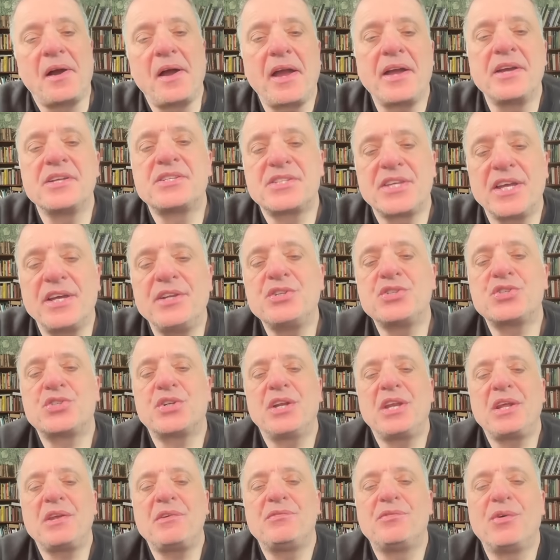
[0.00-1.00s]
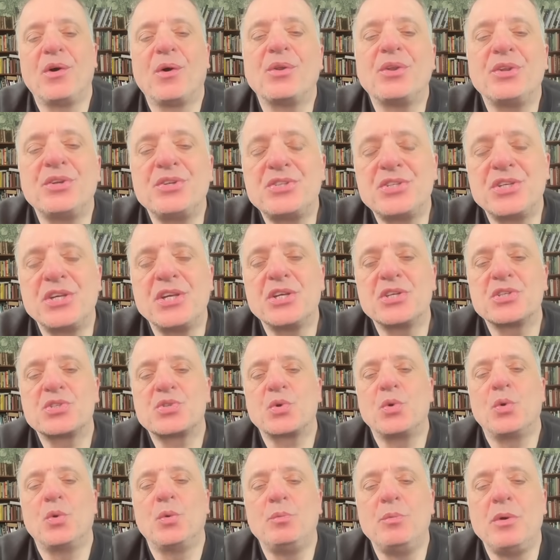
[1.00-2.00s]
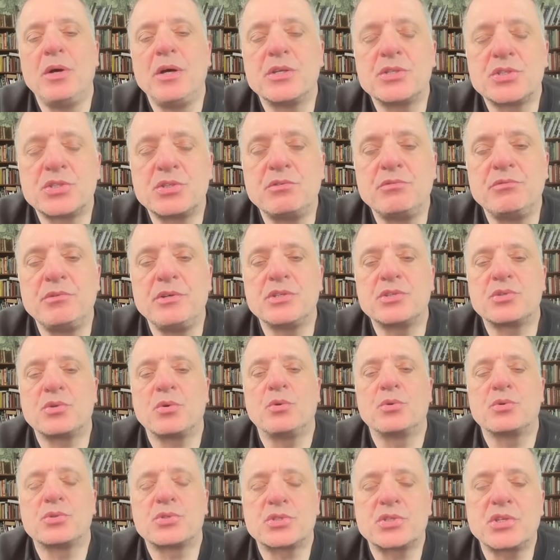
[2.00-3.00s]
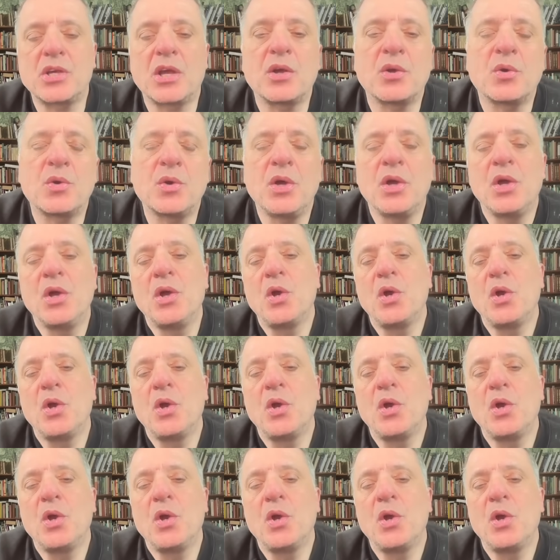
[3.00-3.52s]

essentially volunteers or mercenaries, or so